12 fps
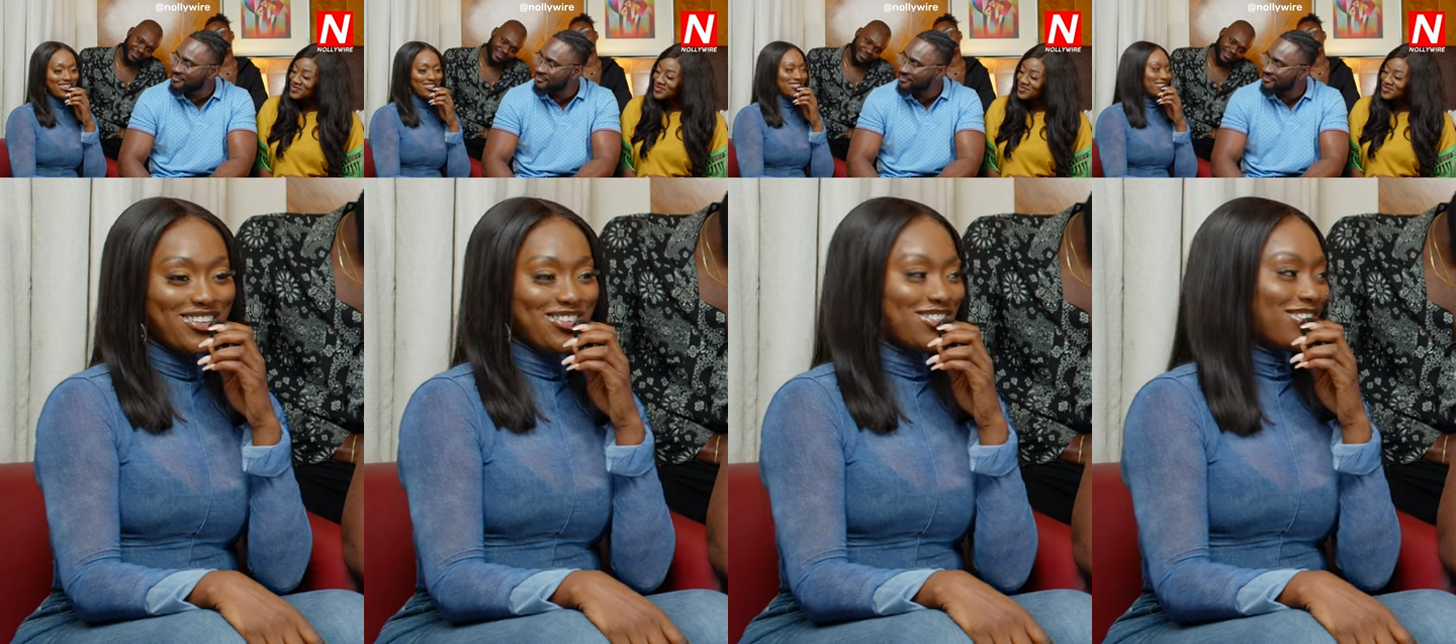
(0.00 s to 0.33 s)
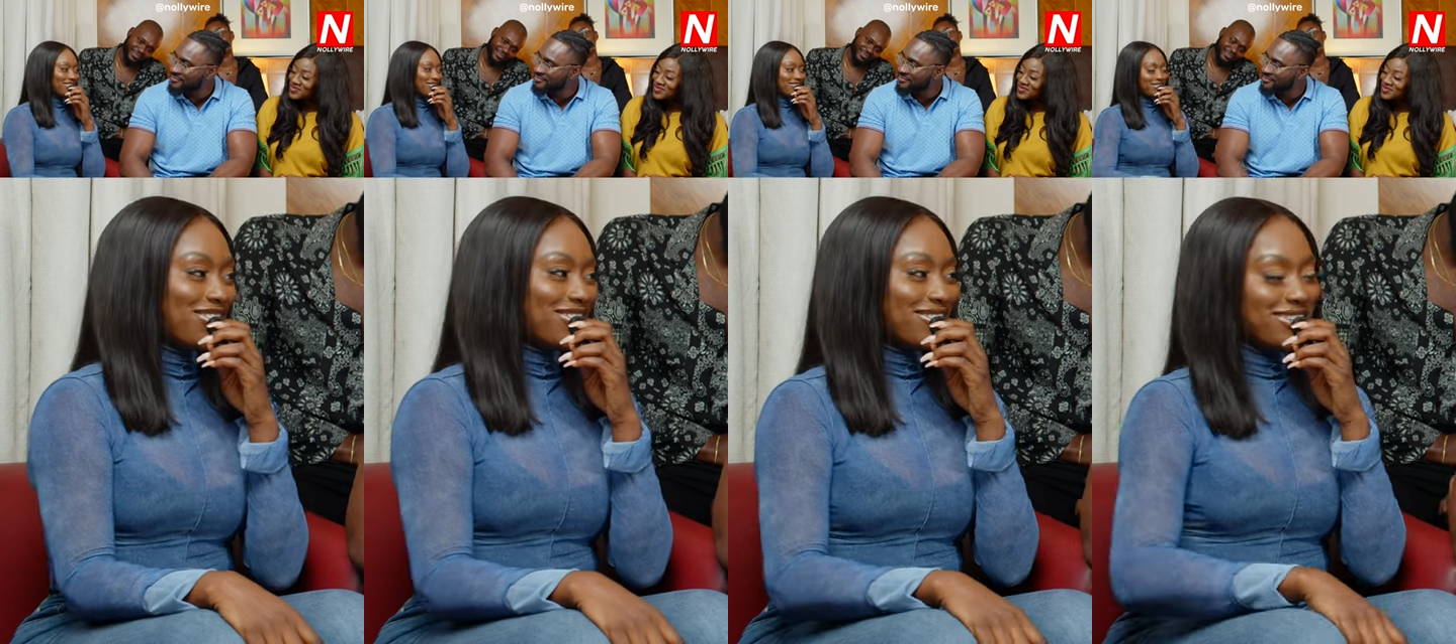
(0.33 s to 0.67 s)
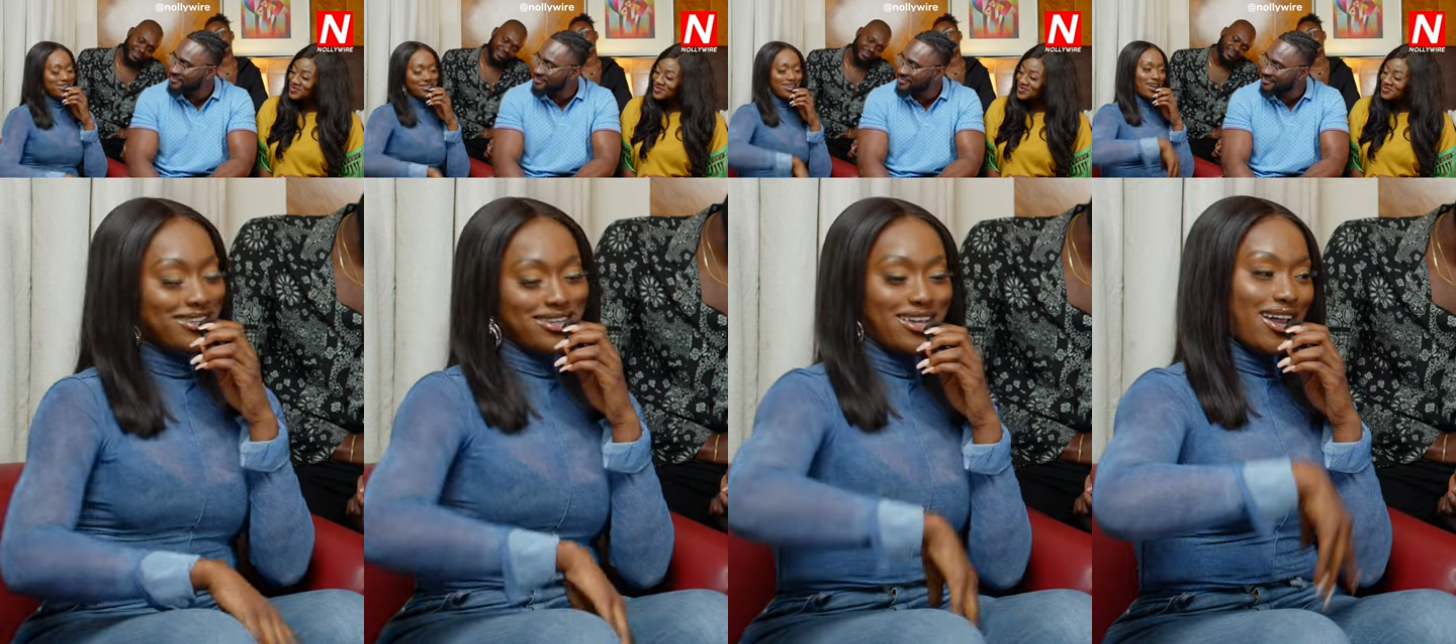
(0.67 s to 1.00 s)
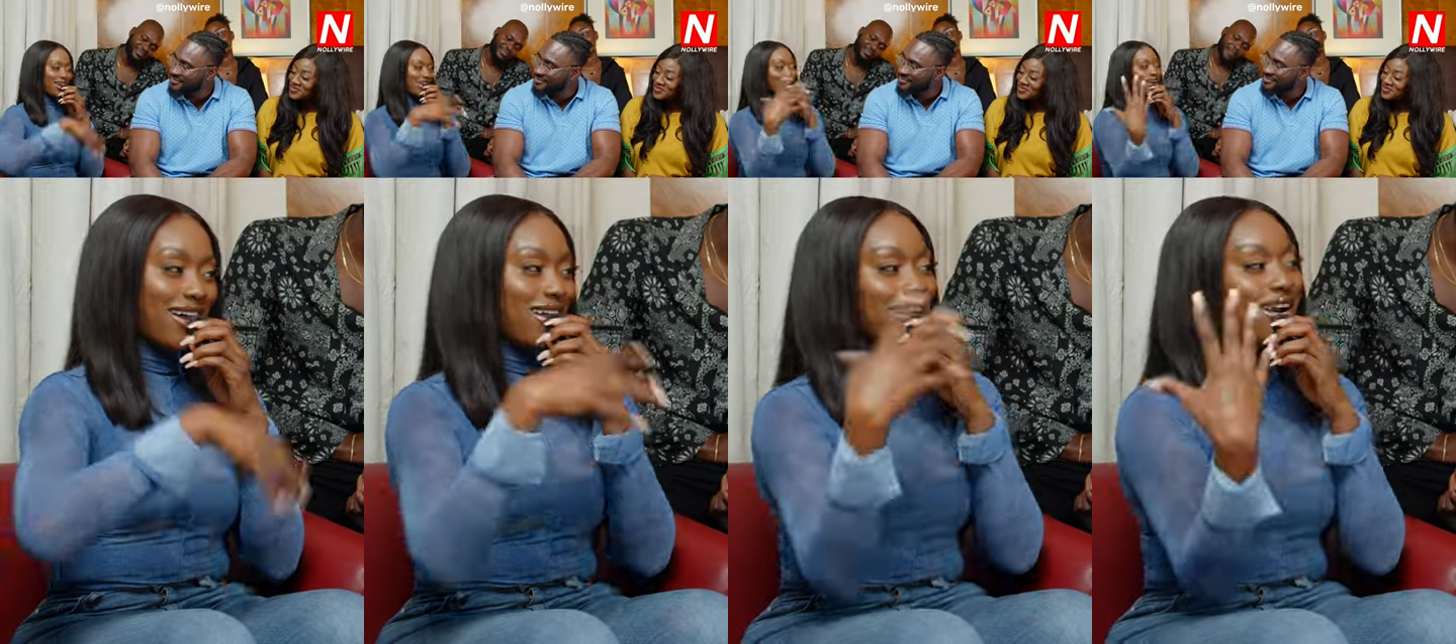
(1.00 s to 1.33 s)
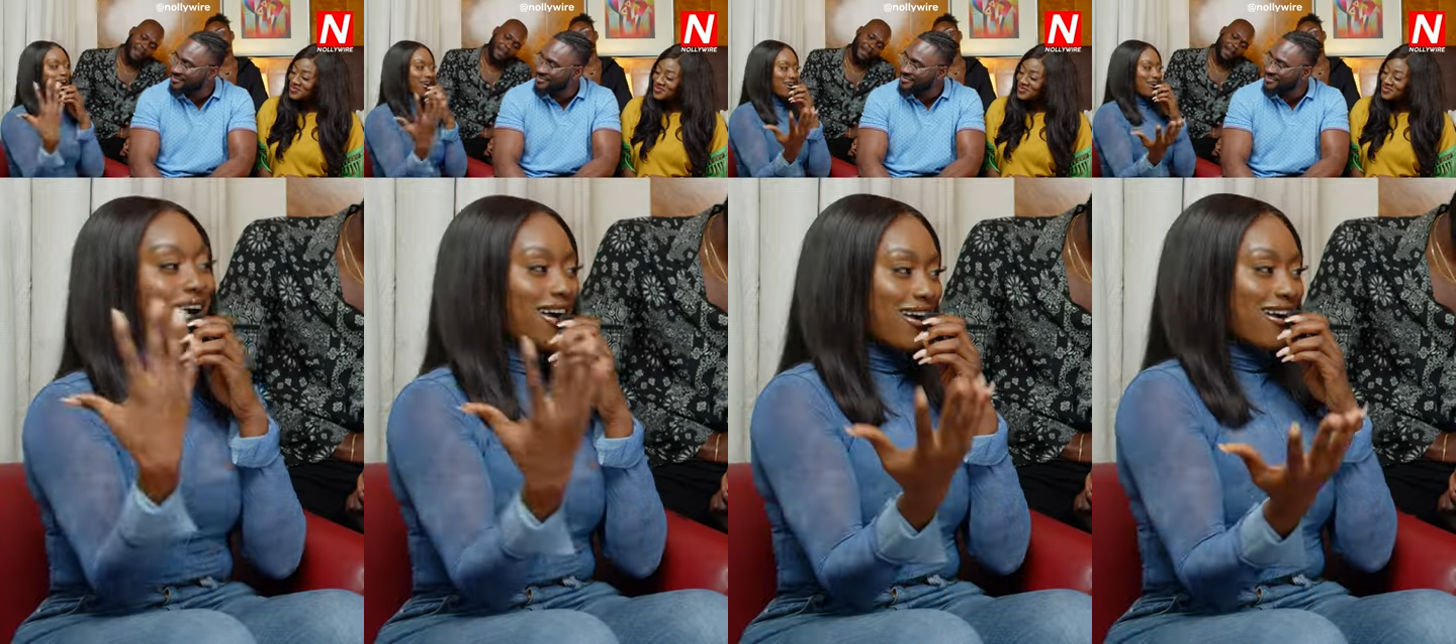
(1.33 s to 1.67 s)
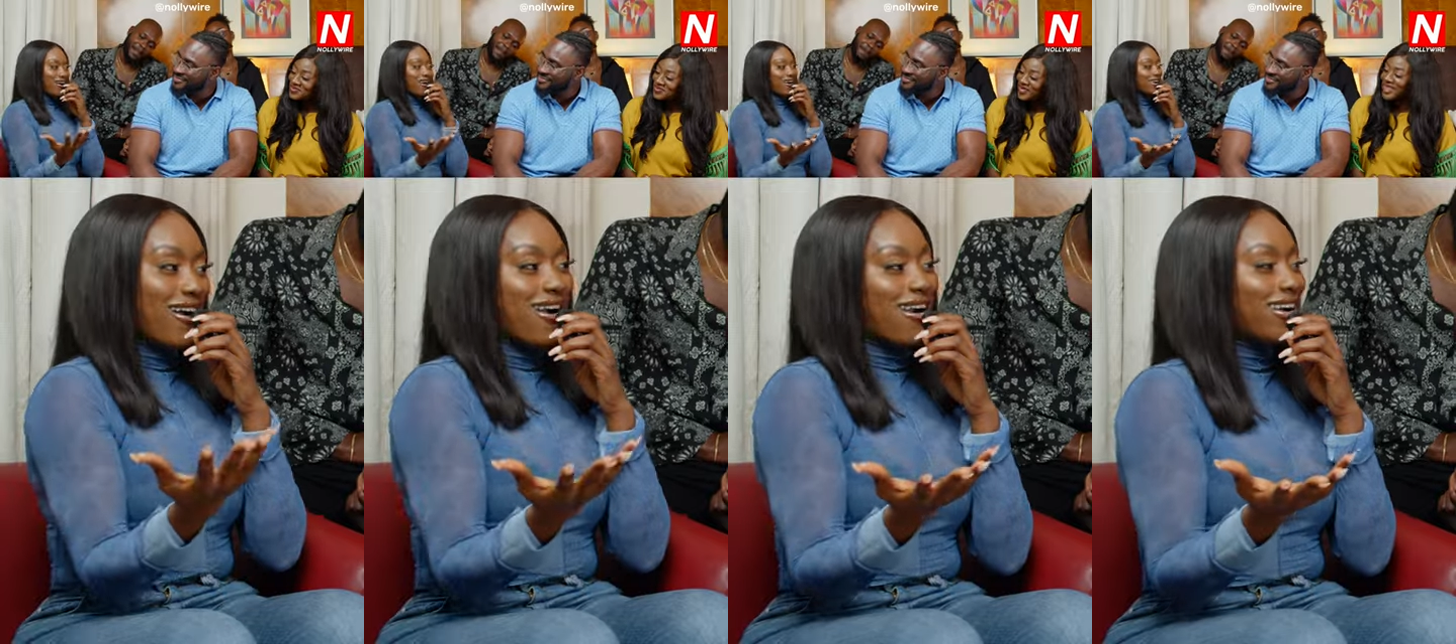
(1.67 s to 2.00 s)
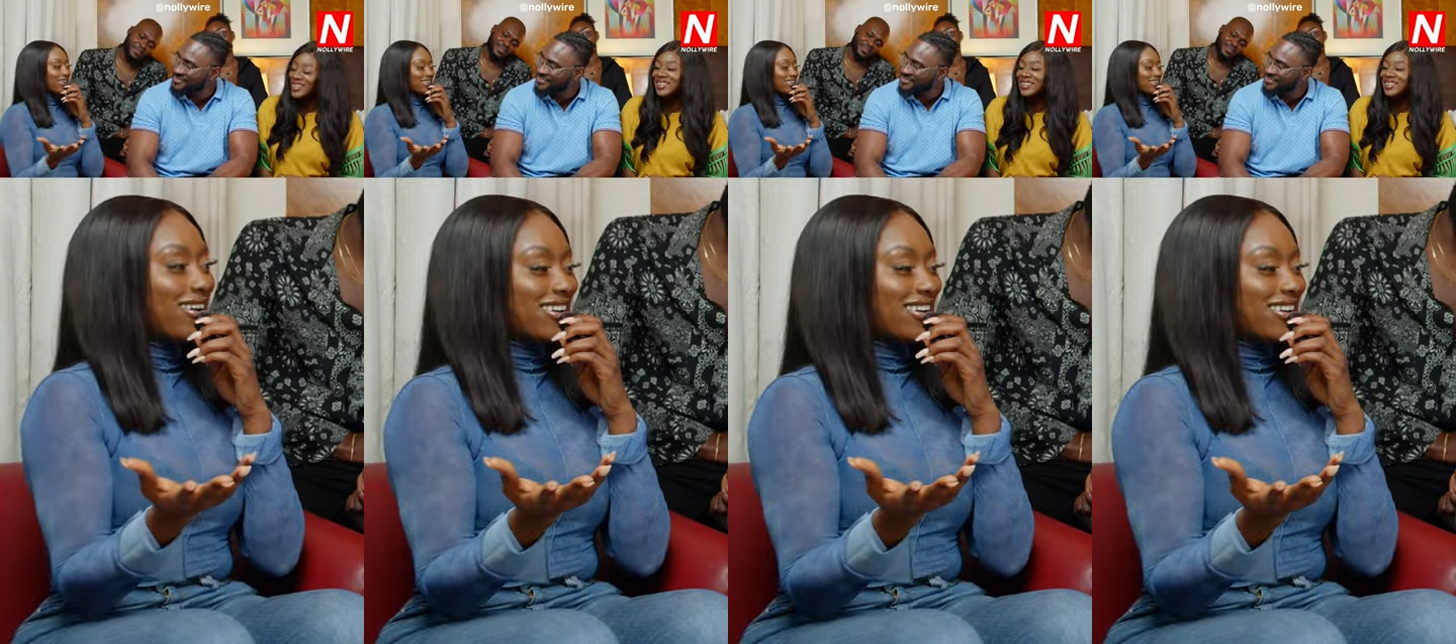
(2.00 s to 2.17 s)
you know, yeah, yeah, ha, ha, ha.